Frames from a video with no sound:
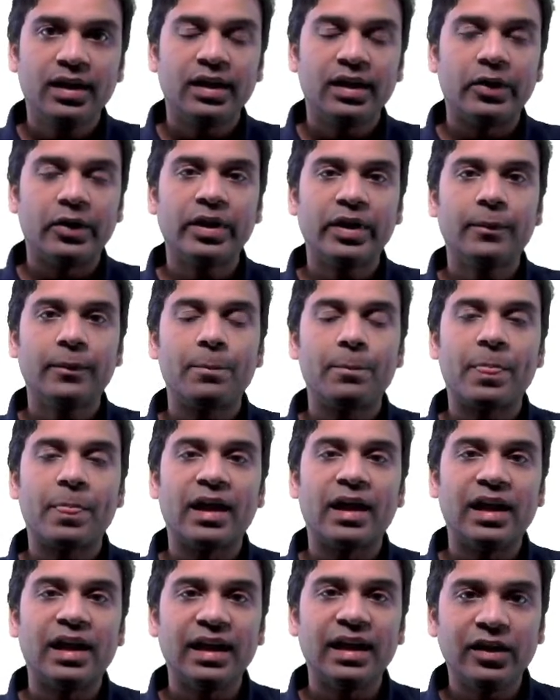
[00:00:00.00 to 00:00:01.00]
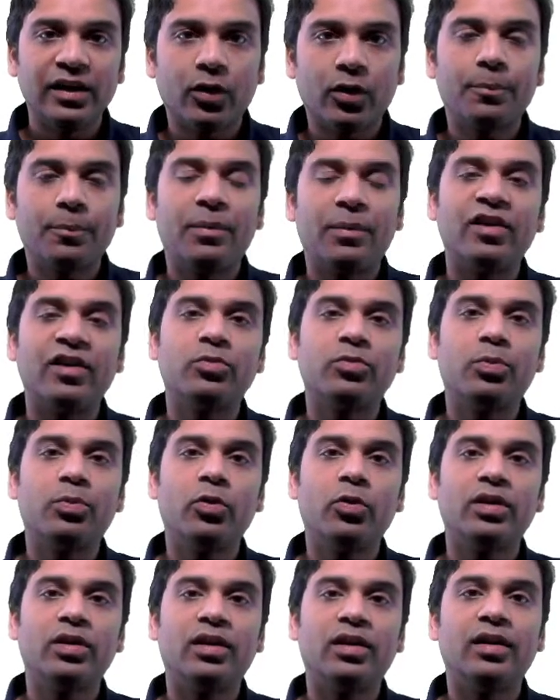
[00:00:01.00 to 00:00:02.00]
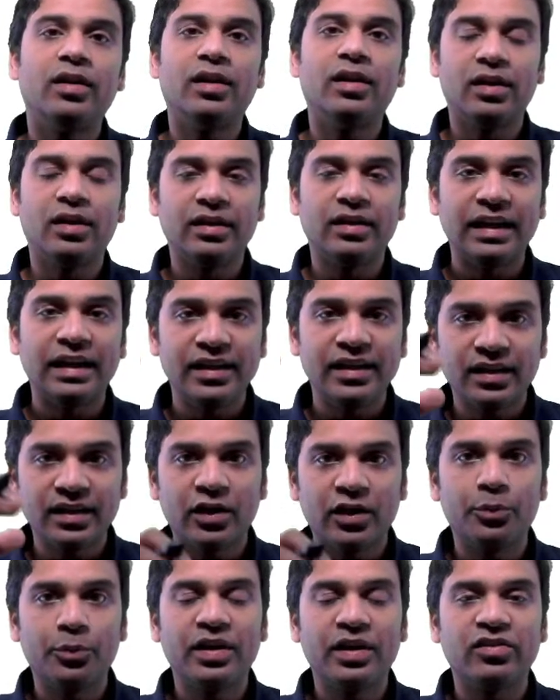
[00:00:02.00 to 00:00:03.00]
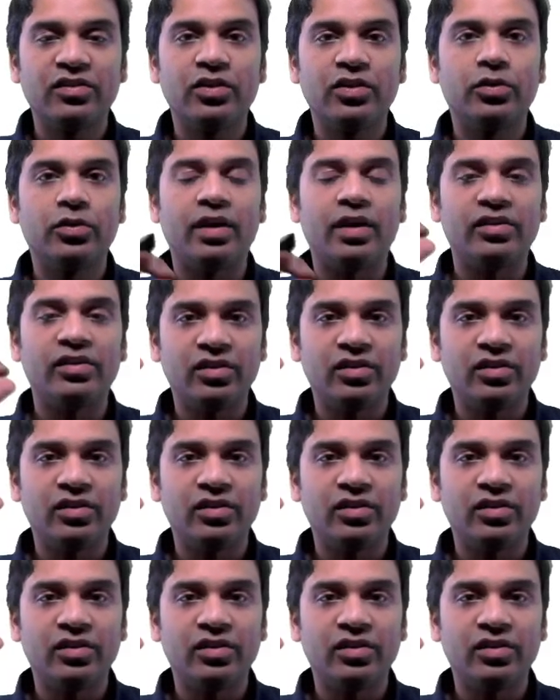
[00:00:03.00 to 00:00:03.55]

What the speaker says: Okay, like your passport, the Indian government is